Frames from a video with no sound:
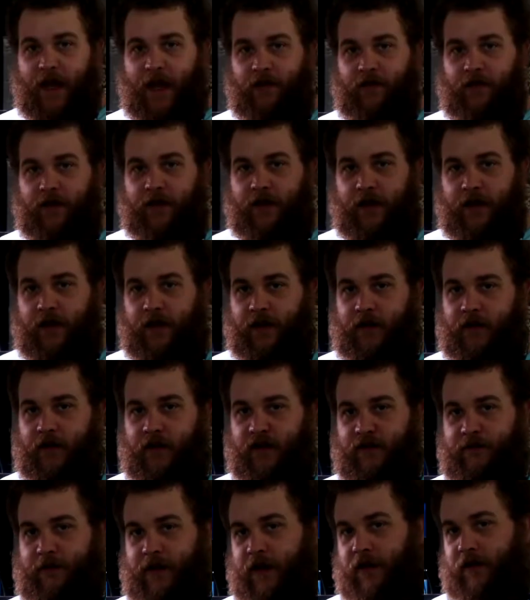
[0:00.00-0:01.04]
Everything in
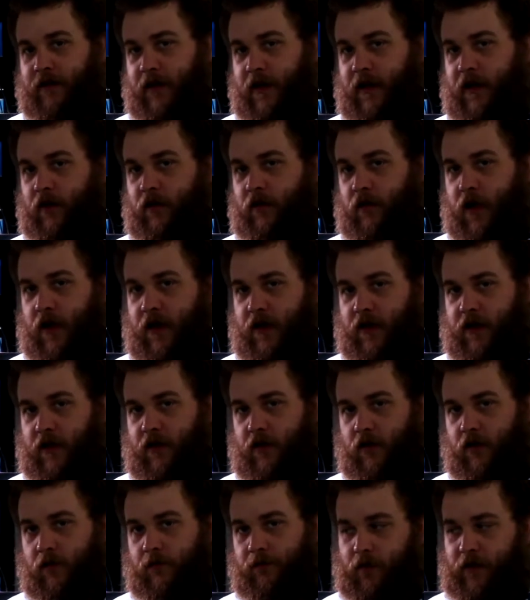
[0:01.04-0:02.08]
this big tank right
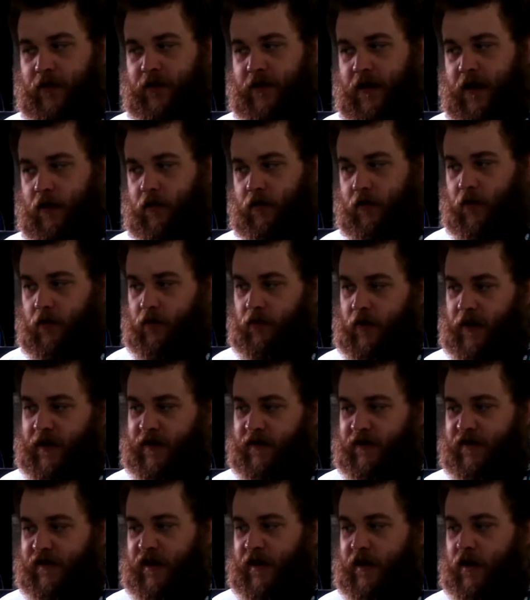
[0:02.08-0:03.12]
here with that low
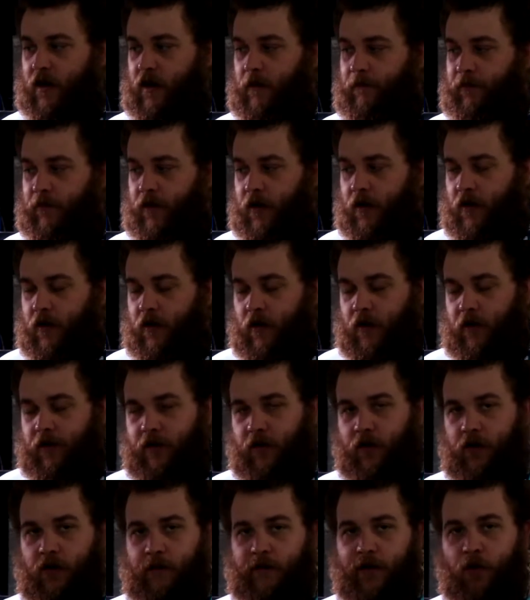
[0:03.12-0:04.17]
light setup,
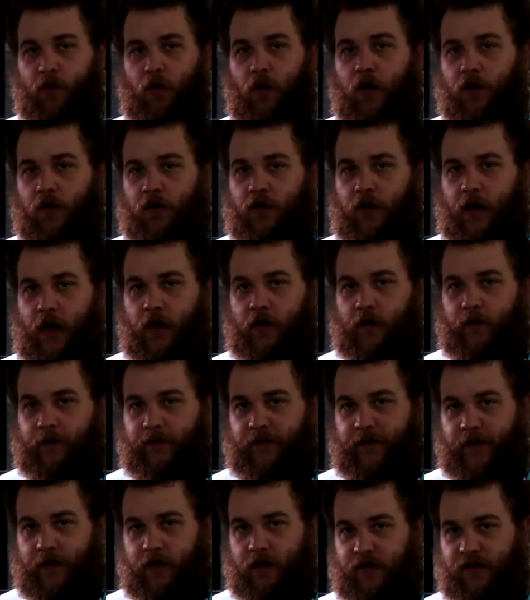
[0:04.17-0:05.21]
they're going to be water column
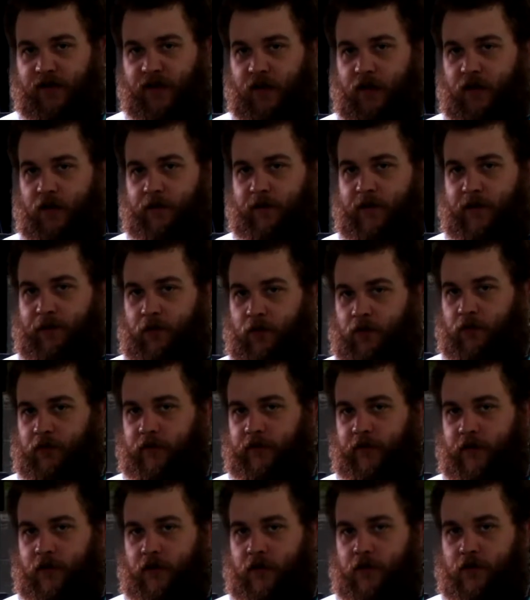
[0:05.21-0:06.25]
feeders. They're going to be
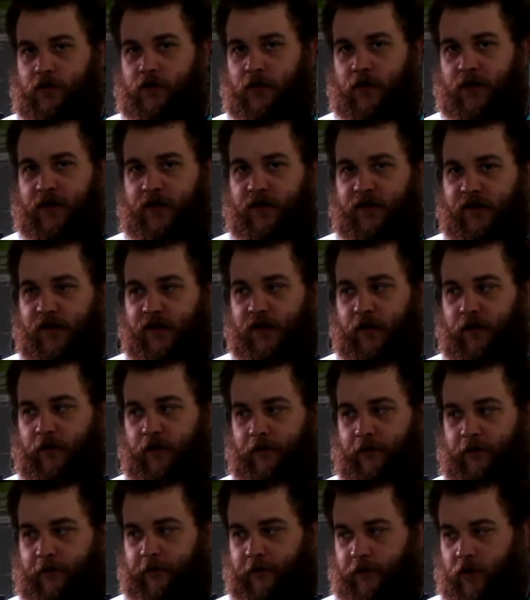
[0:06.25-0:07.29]
pulling the nutrients
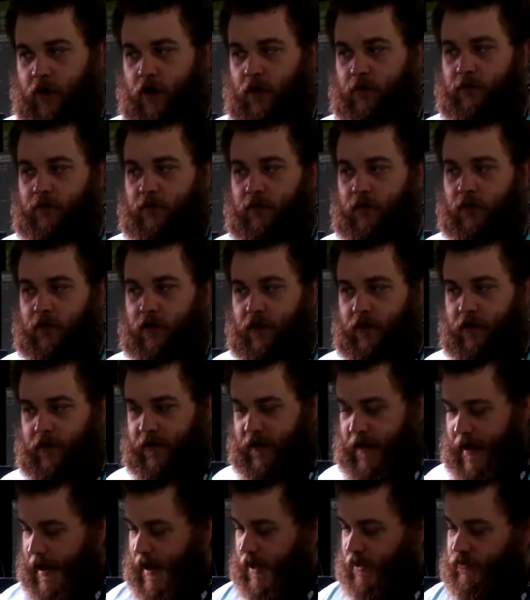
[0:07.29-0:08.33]
from
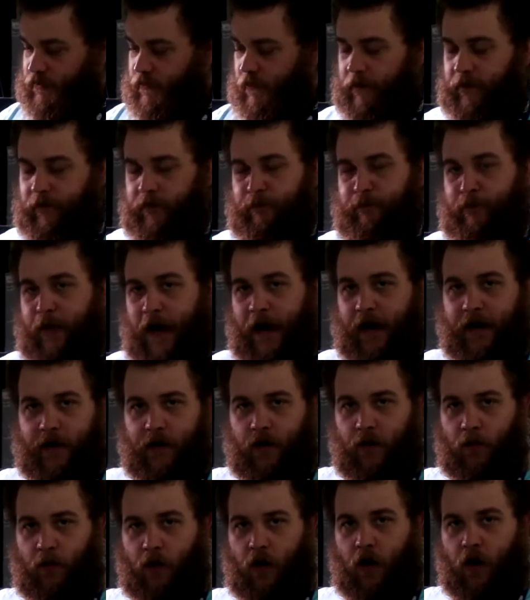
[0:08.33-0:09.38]
the actual body
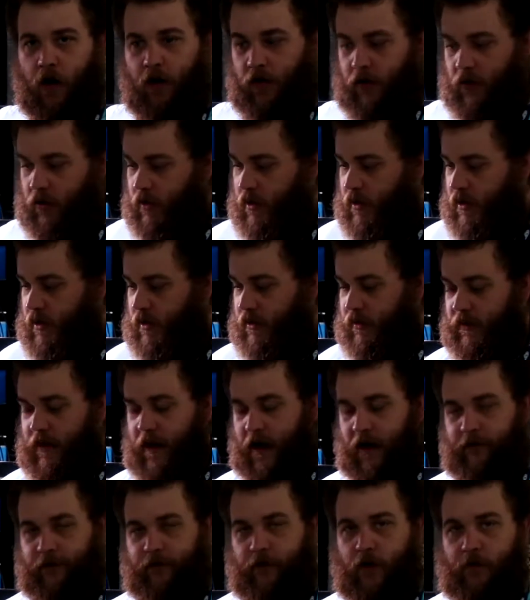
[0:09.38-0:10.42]
of water,
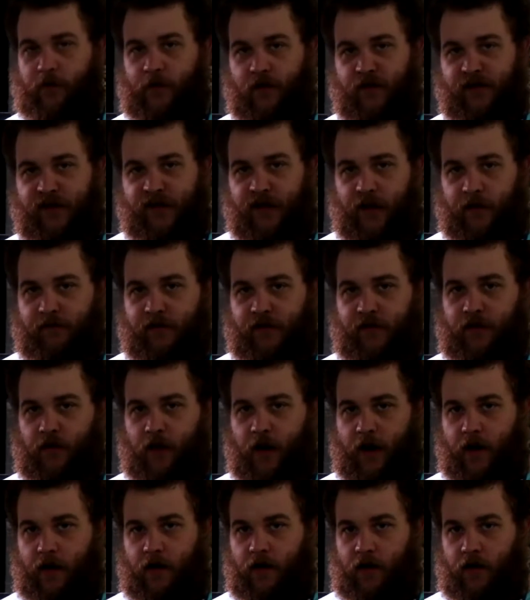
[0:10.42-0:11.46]
not from your
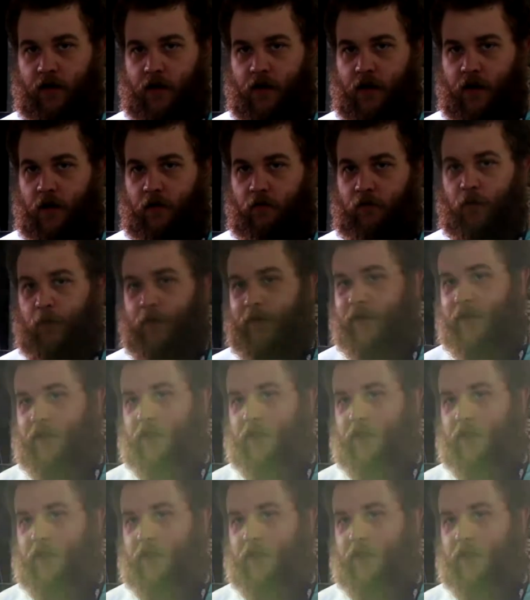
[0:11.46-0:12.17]
substrate. When we